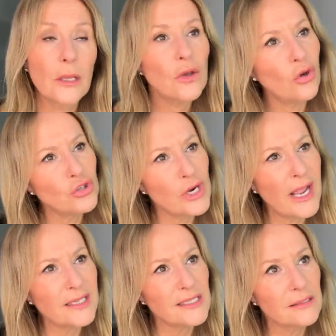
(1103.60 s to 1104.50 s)

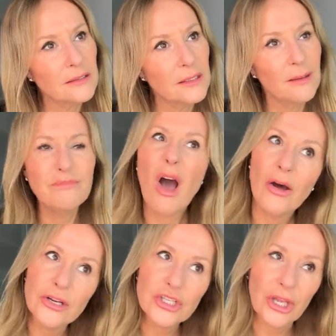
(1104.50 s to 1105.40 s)
contract
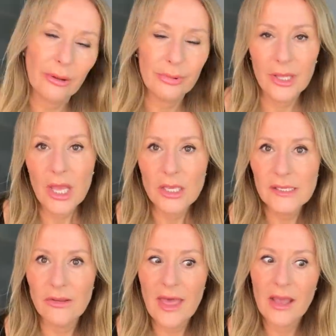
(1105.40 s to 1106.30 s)
partnership.
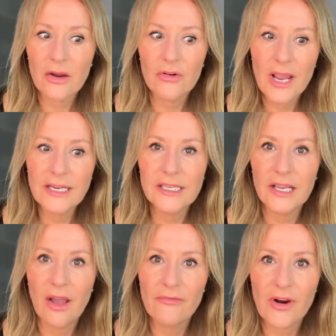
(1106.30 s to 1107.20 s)
So they're
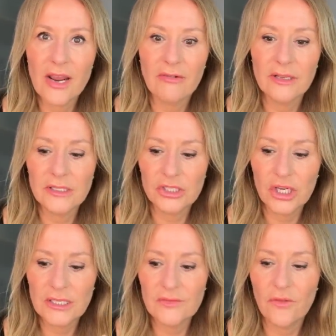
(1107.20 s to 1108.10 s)
creating a fragrance
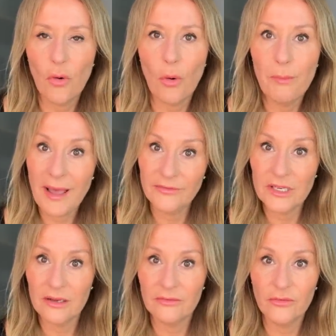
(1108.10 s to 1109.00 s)
just for
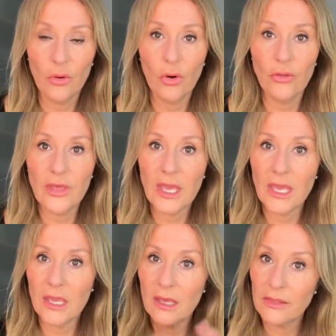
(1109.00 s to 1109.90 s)
BAFTA, for
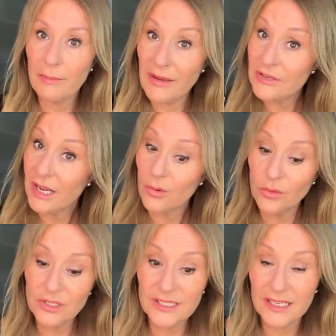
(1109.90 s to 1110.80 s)
the BAFTA
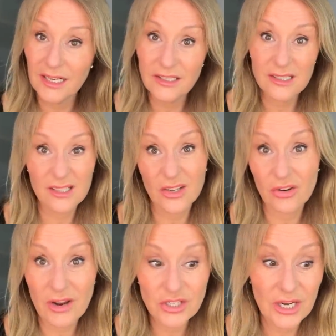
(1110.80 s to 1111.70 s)
headquarters in London. So
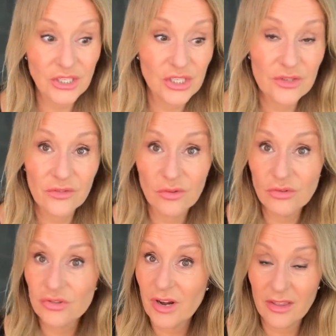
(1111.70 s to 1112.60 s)
congratulations to Floral
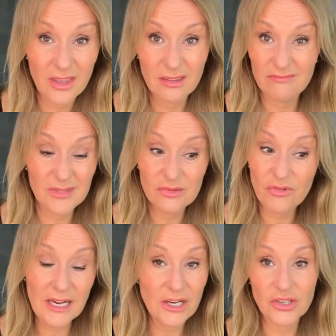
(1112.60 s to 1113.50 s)
Street. I think it's
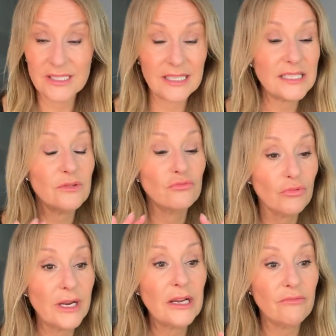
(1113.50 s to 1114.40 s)
really interesting. It's a
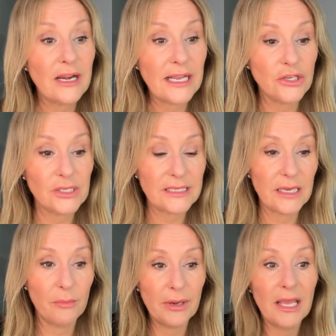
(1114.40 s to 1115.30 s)
really, really interesting
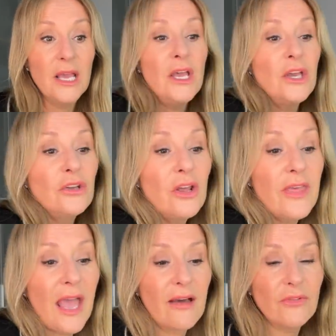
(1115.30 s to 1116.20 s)
company. You know,
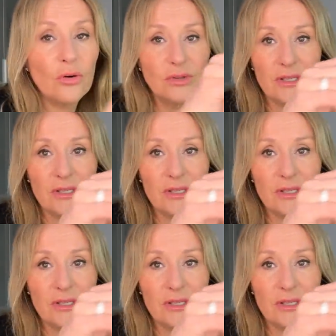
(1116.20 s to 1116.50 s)
they have